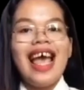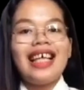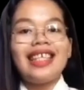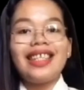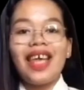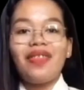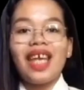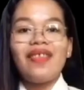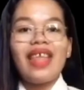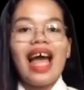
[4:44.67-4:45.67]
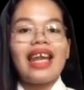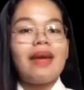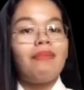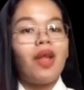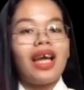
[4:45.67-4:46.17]
stating that
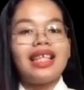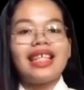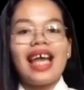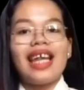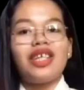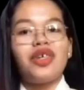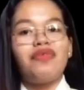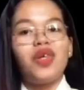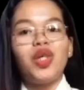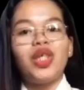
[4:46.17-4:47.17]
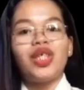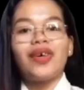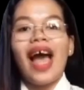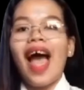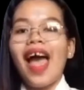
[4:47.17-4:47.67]
employees cannot refuse to
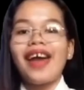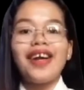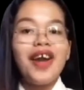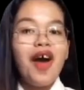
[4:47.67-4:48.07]
hire,